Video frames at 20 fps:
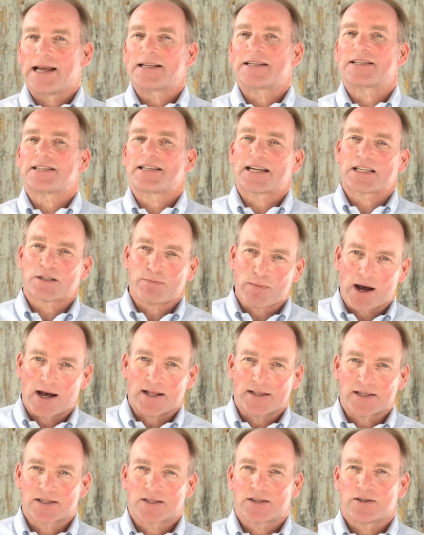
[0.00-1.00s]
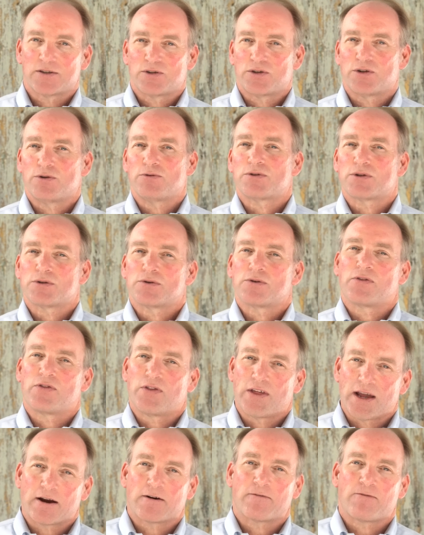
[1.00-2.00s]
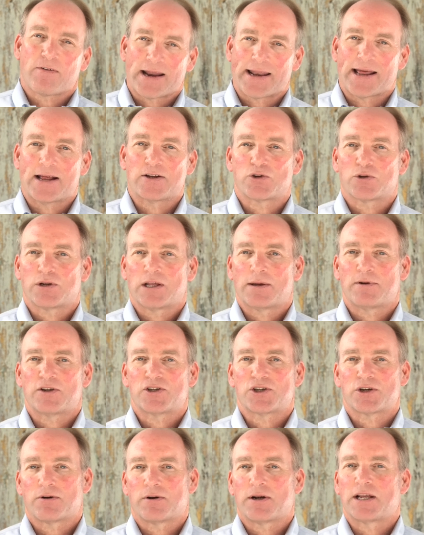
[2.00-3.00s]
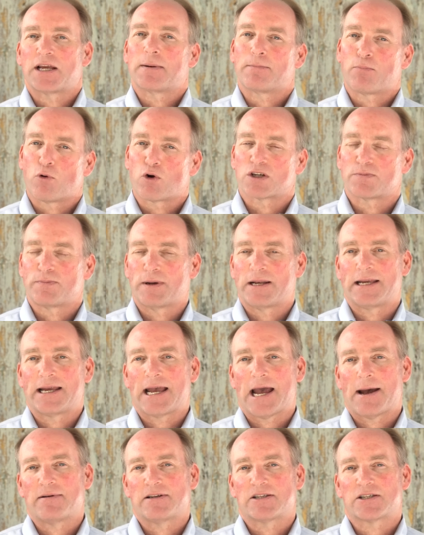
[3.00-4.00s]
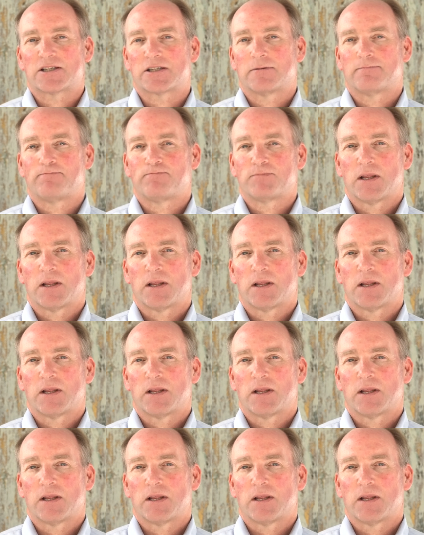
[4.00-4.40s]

in 6 months due to their financial immaturity and poor spending habits.